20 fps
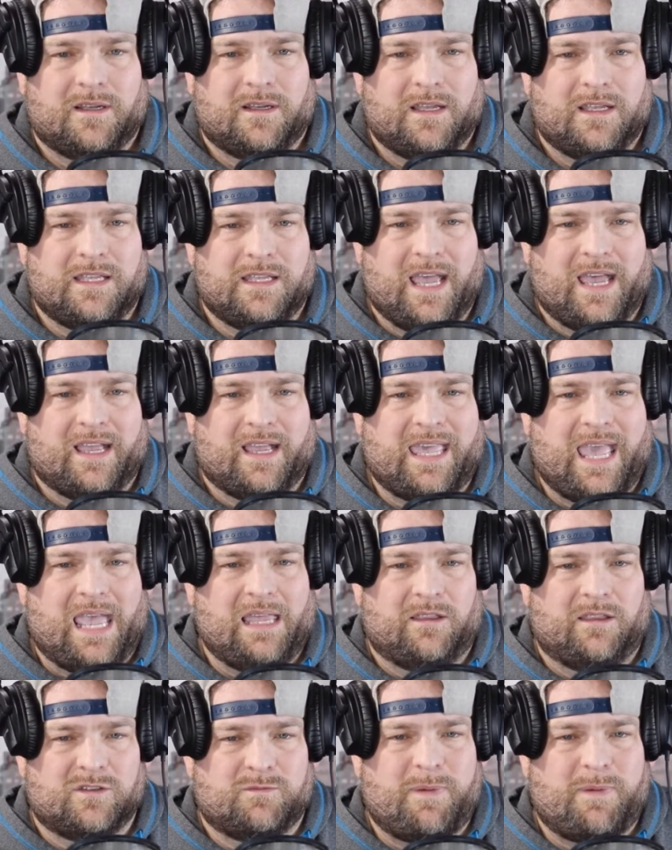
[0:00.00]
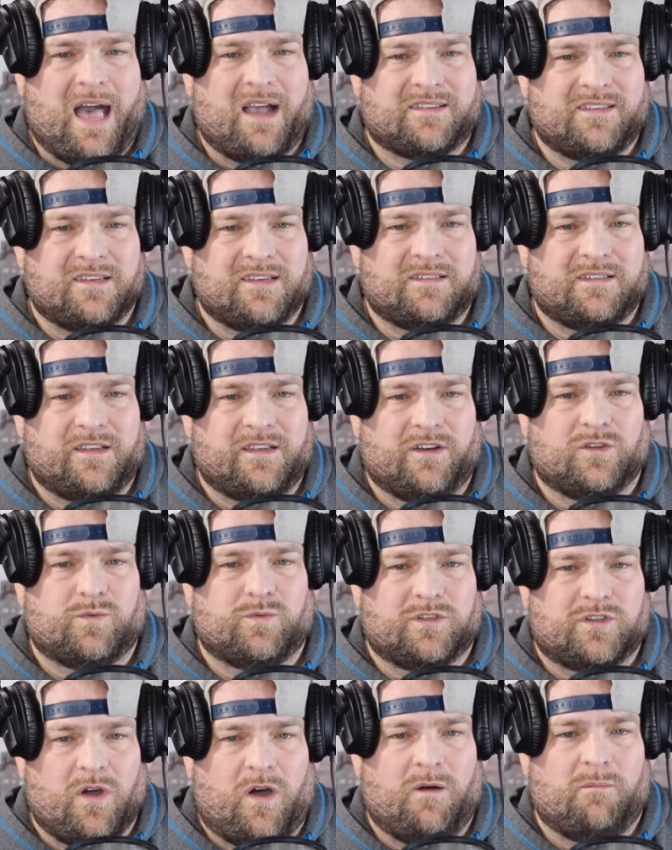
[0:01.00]
Yeah, Caleb's boxing skills
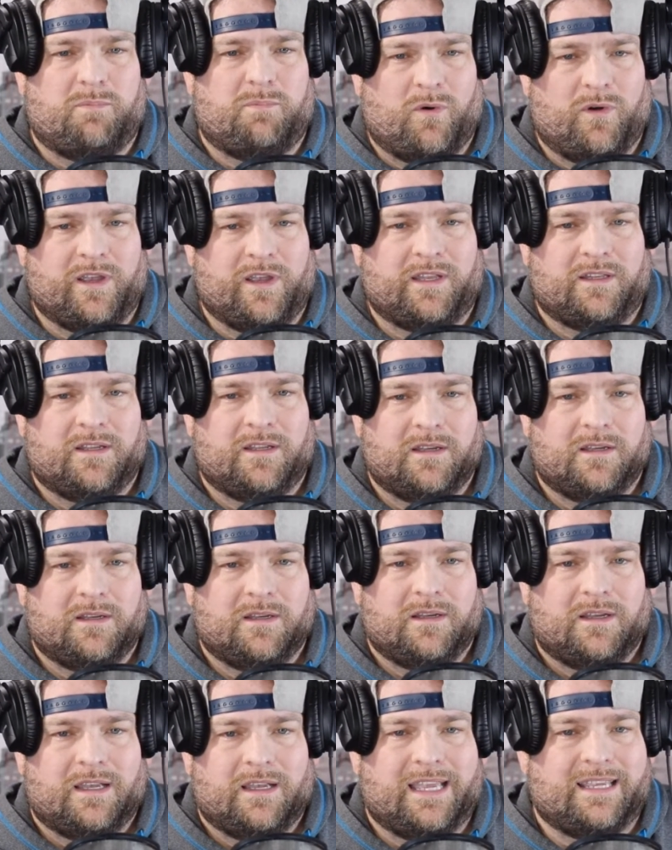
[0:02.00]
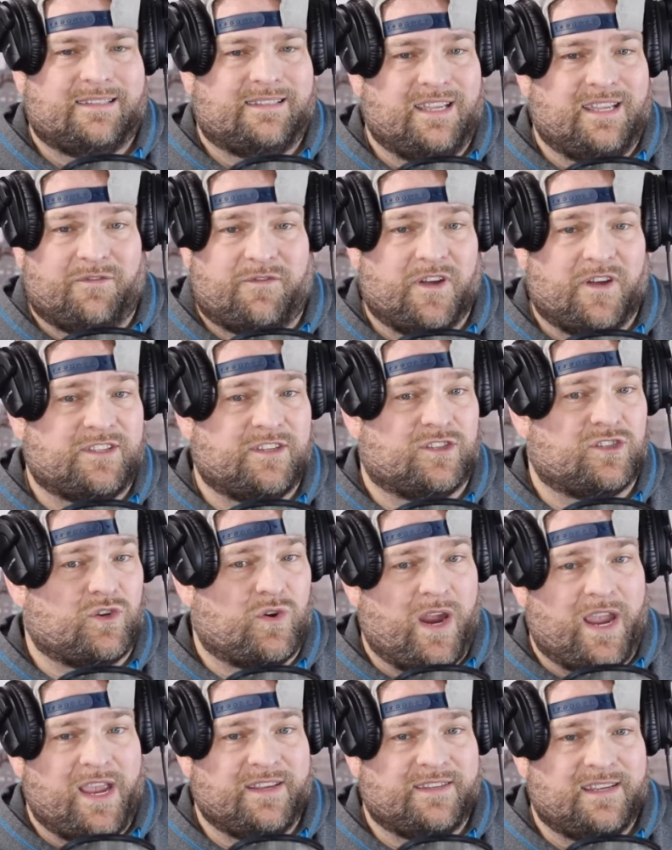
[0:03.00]
was on point. His defense is
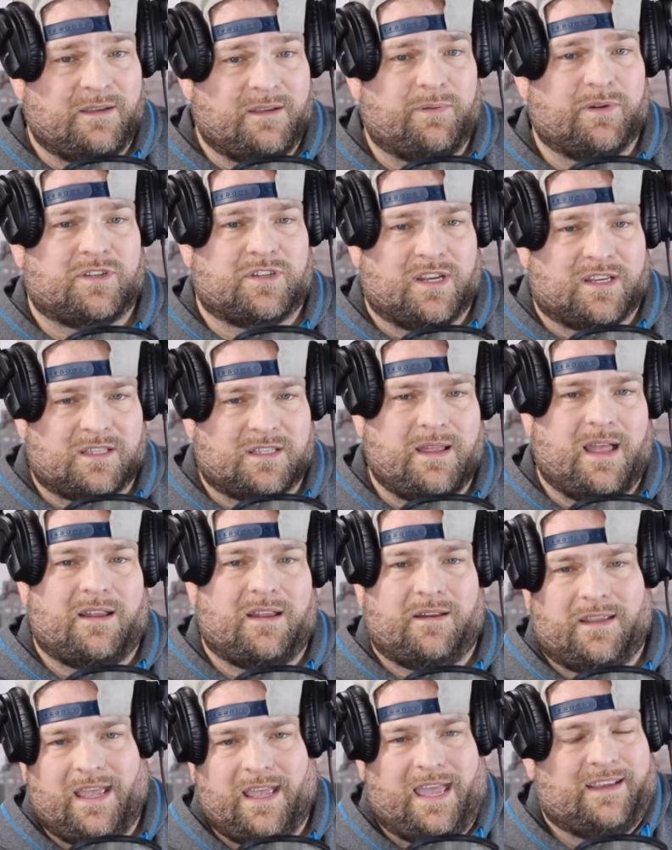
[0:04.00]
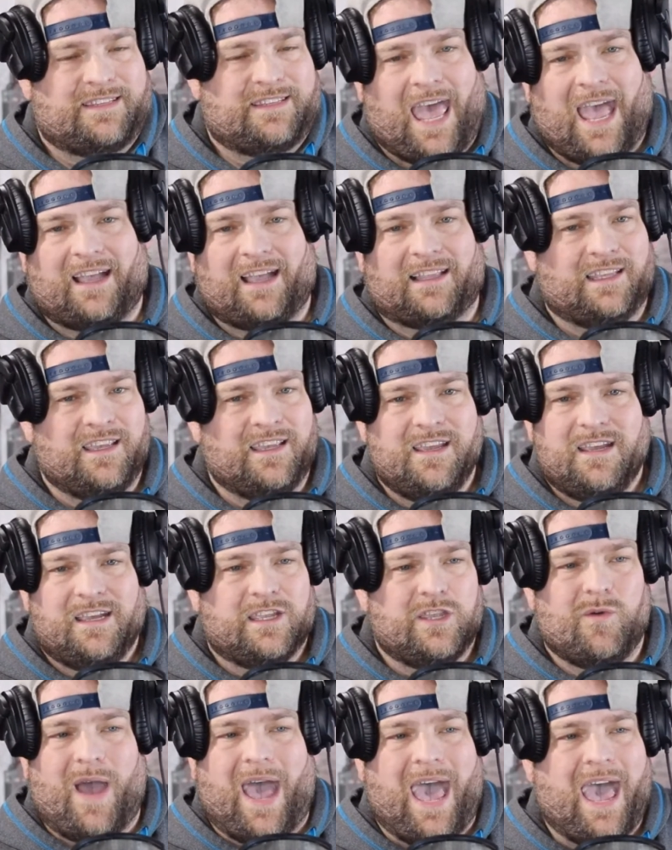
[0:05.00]
crazy, but just not. Yeah, exactly.
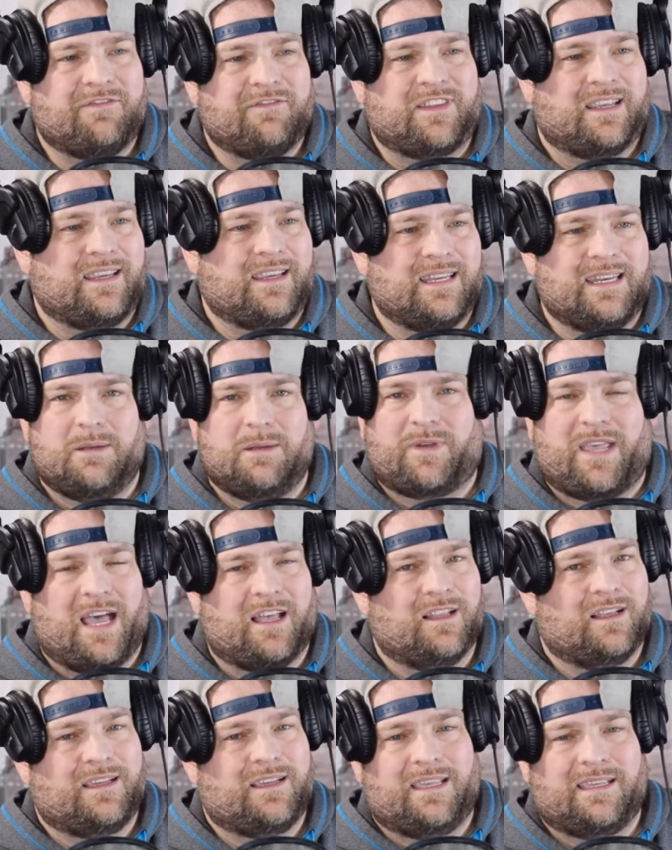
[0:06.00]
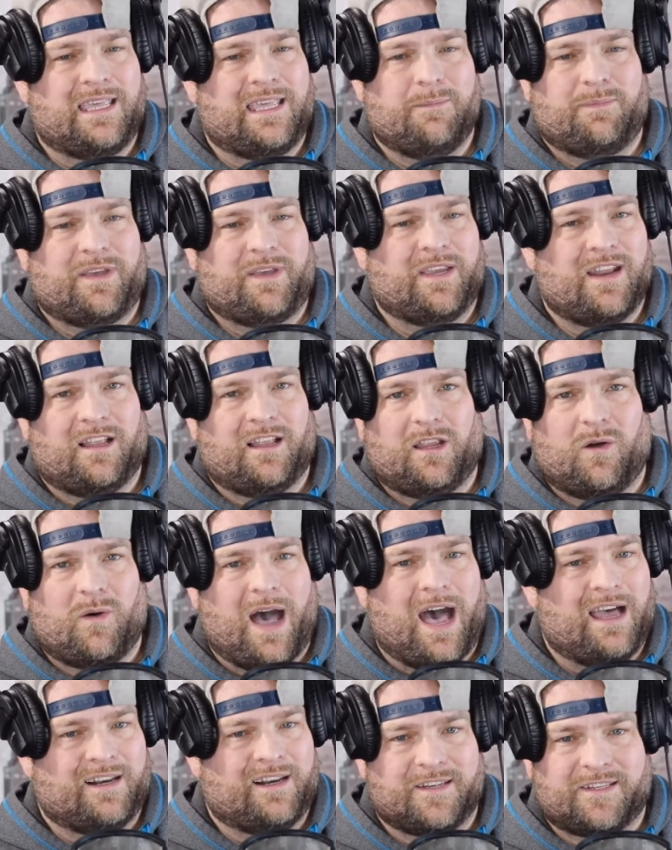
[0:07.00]
You have to keep Canelo
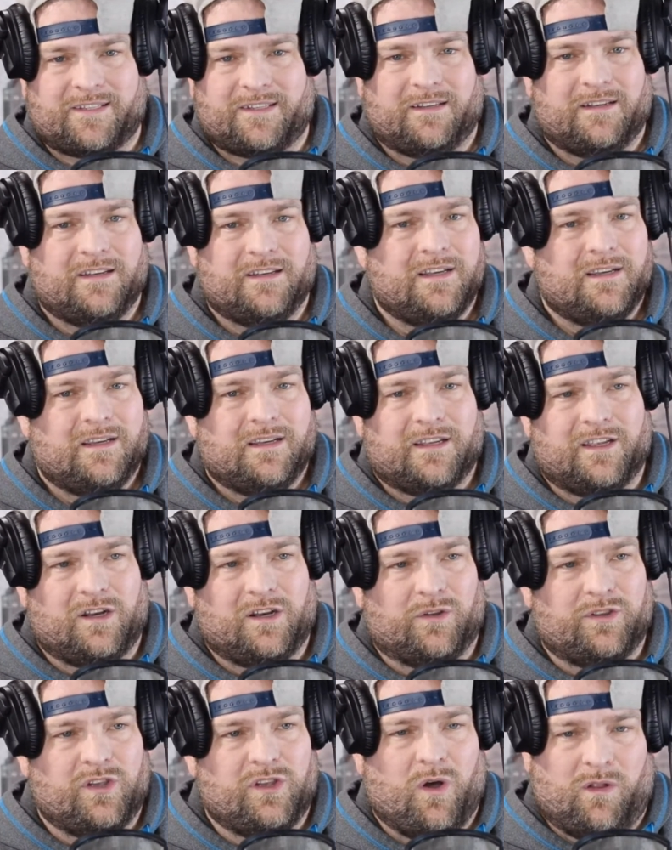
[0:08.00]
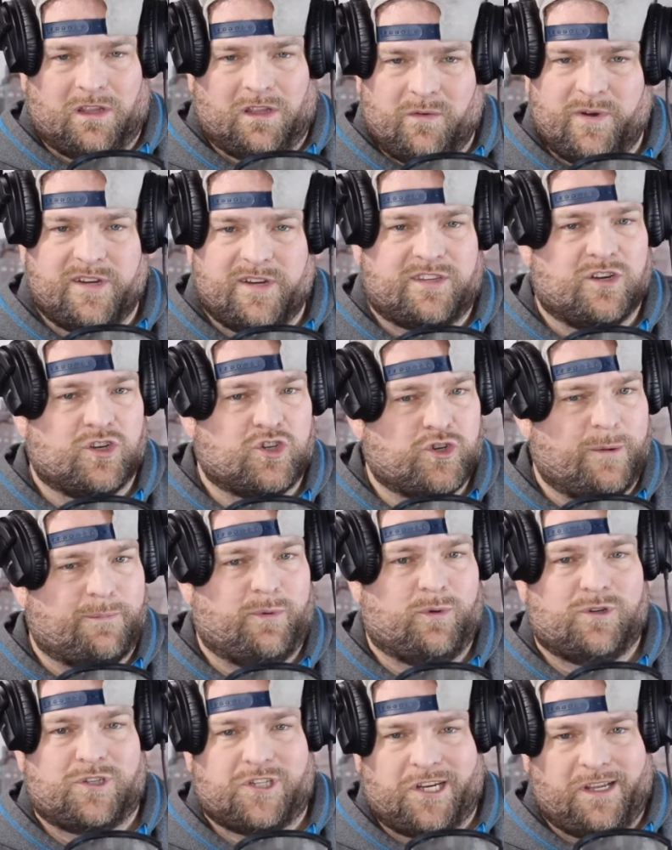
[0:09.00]
honest. The only reason
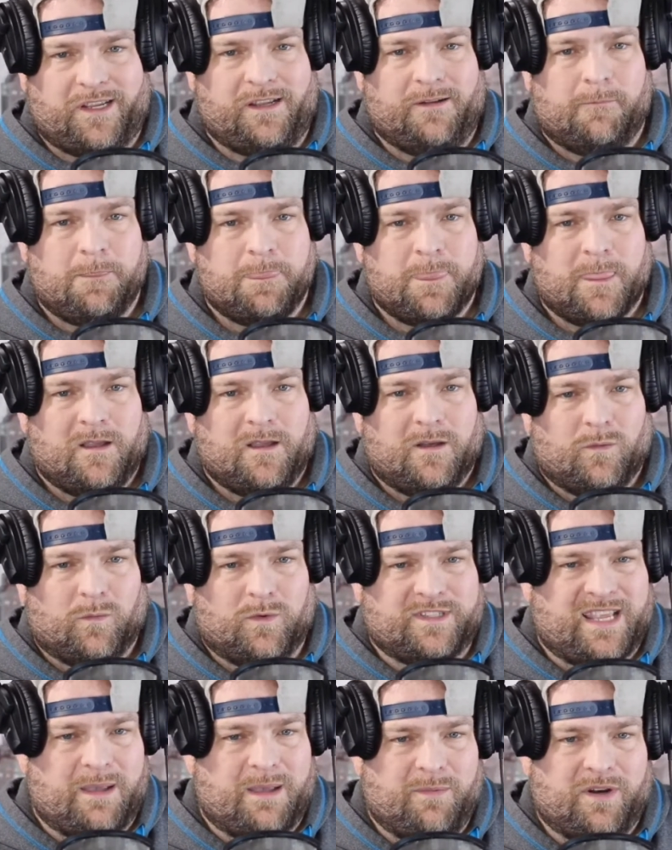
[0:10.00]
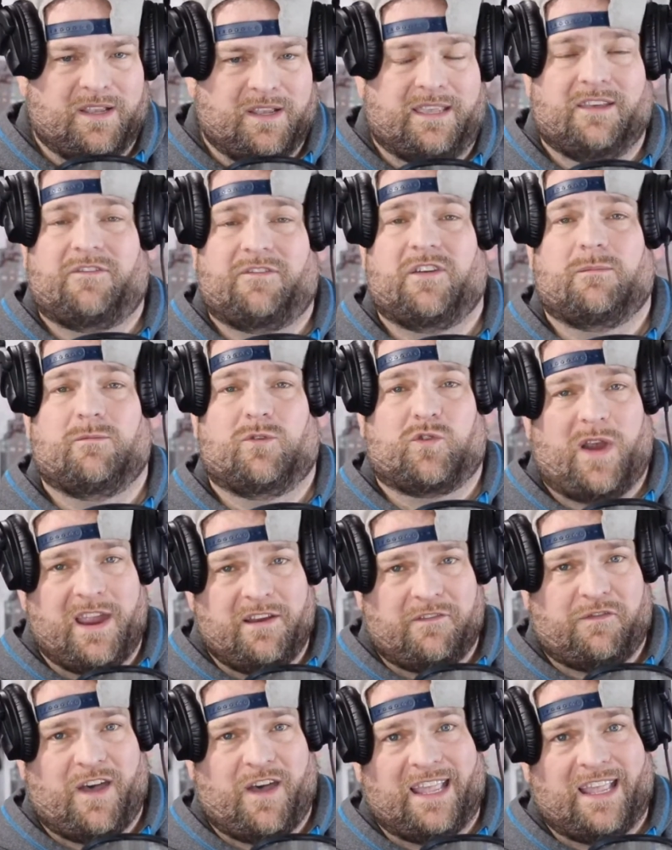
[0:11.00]
Triple G was able to give him great
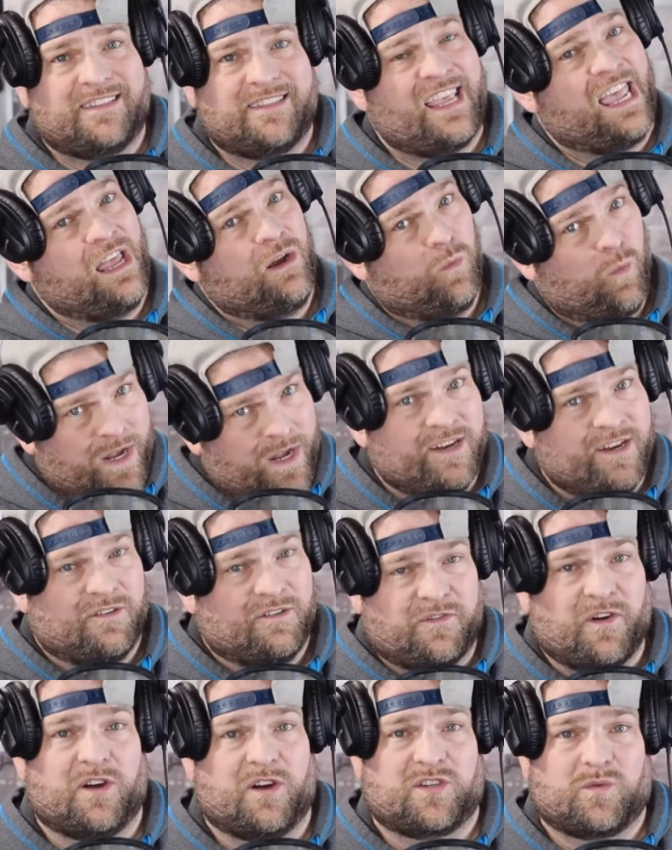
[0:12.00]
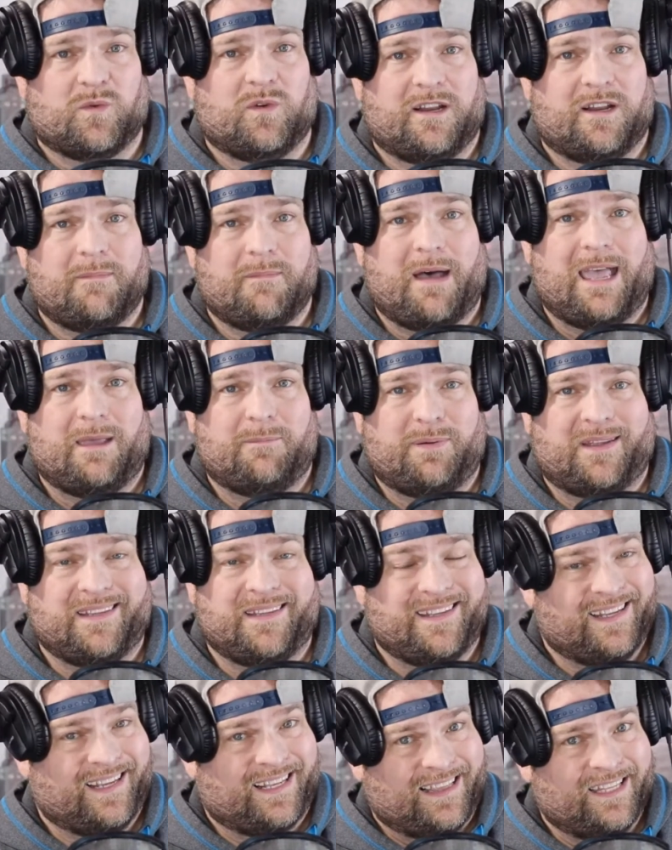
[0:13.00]
fights and win the first one, in my
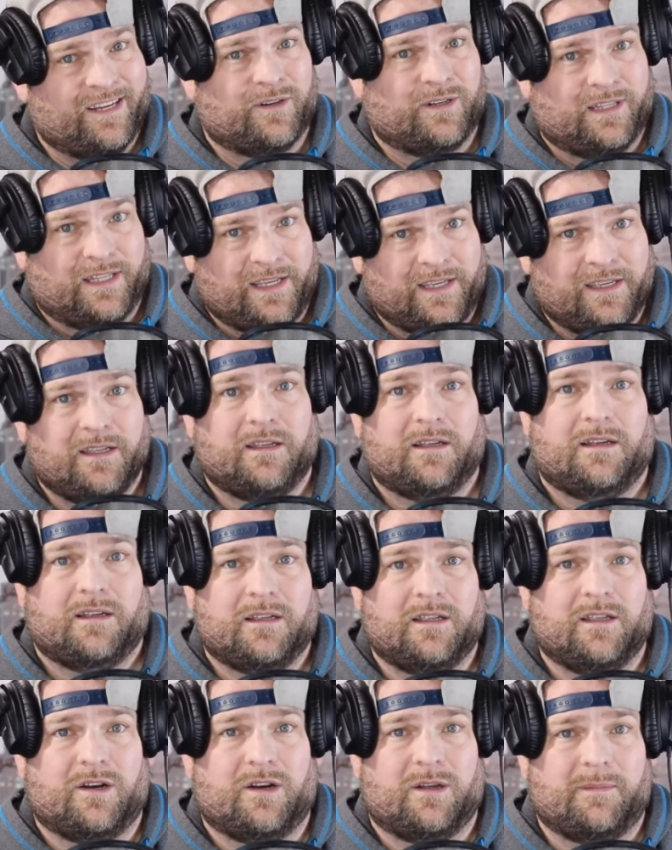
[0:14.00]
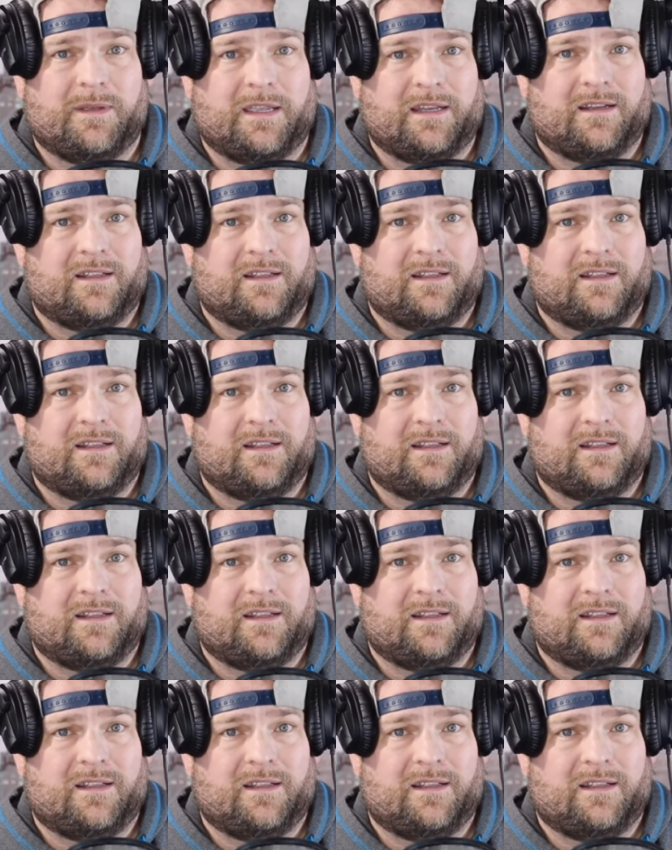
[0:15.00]
opinion, clearly, you know what I mean?